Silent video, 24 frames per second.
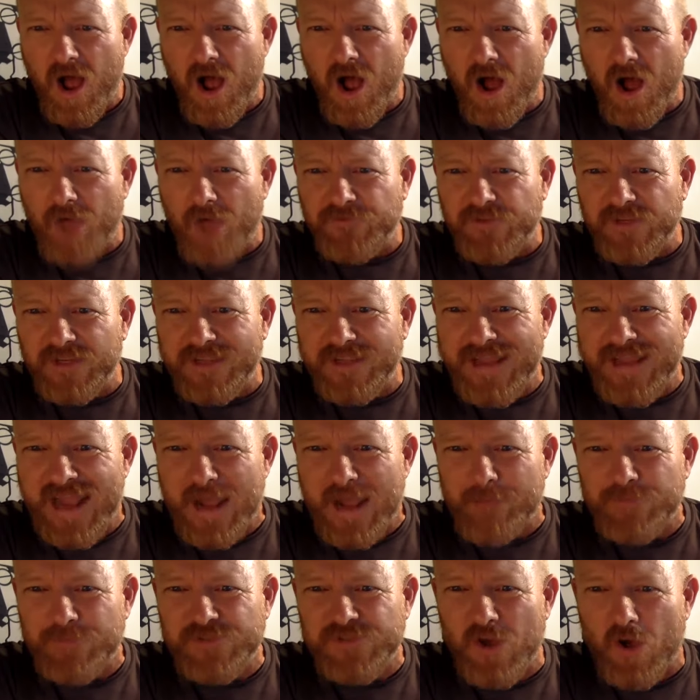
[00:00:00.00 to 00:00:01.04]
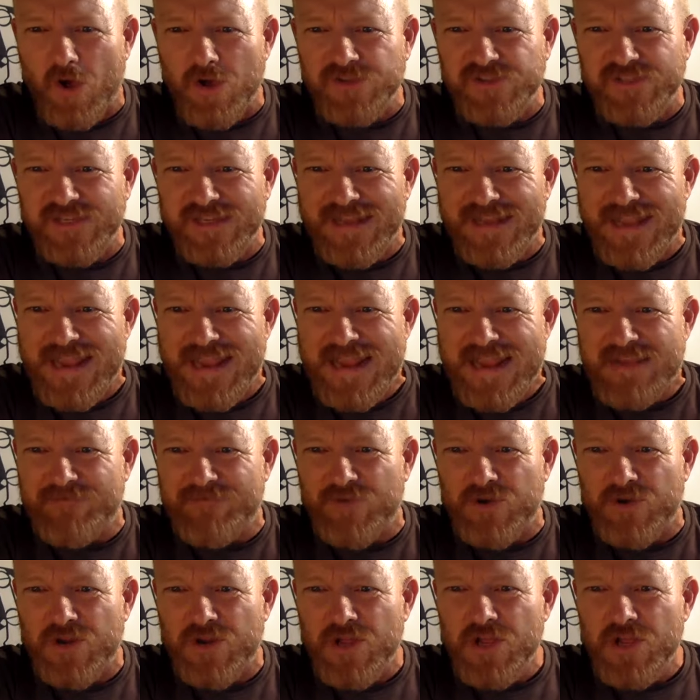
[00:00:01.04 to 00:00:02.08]
after capsizing,
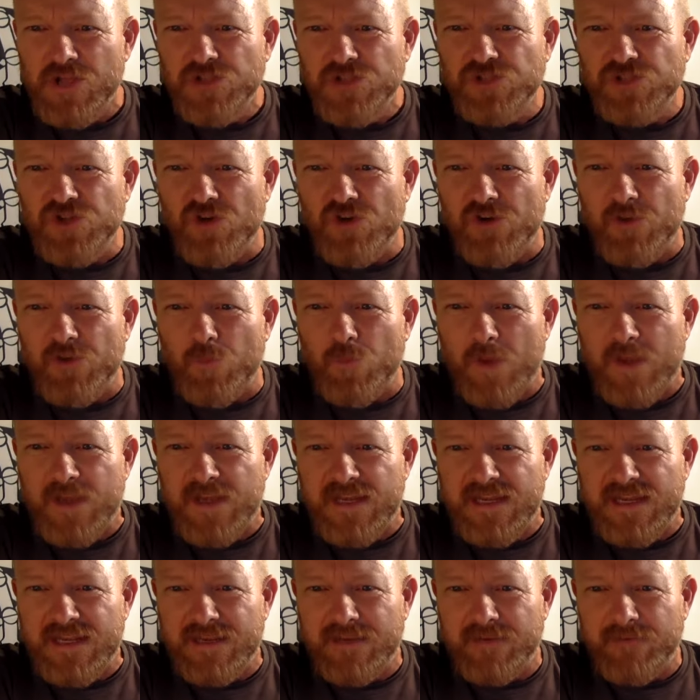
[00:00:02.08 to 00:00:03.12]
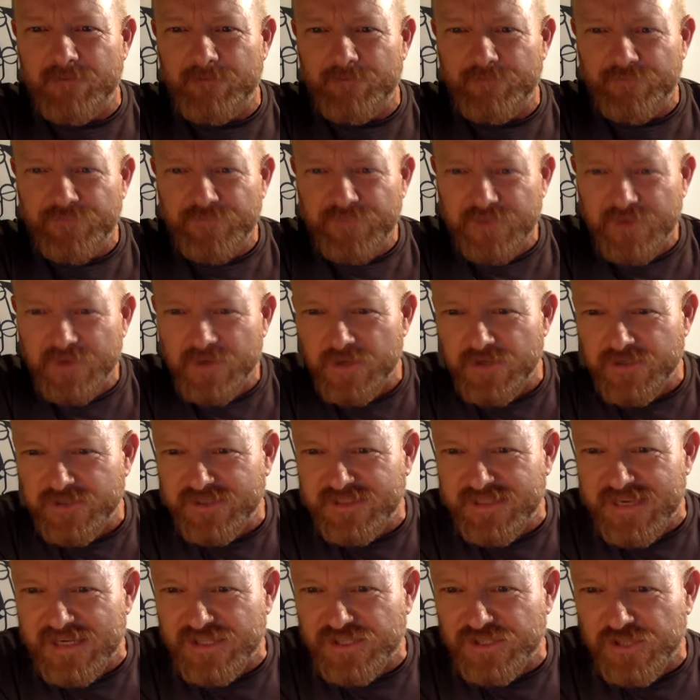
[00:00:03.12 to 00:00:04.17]
even during windy
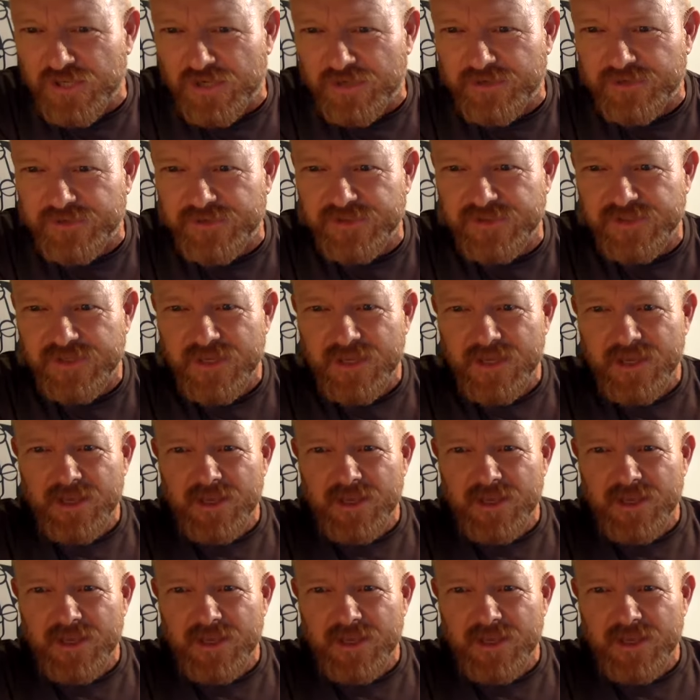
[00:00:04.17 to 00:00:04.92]
conditions.